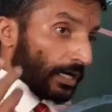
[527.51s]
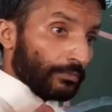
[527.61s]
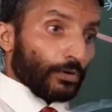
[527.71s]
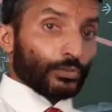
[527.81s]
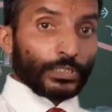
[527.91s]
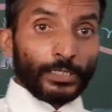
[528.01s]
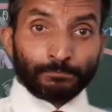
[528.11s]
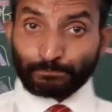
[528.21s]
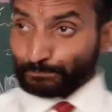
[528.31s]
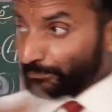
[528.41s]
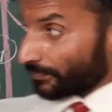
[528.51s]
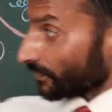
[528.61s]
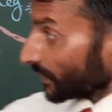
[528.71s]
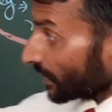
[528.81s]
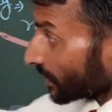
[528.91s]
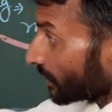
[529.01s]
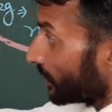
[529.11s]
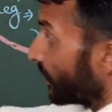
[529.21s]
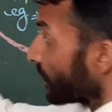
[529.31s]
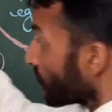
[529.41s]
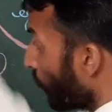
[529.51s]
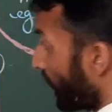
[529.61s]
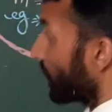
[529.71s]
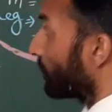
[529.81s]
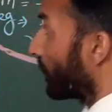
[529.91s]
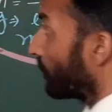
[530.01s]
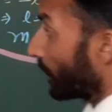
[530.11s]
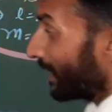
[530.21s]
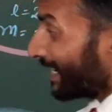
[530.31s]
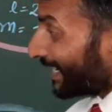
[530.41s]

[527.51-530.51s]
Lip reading: about this quantum number.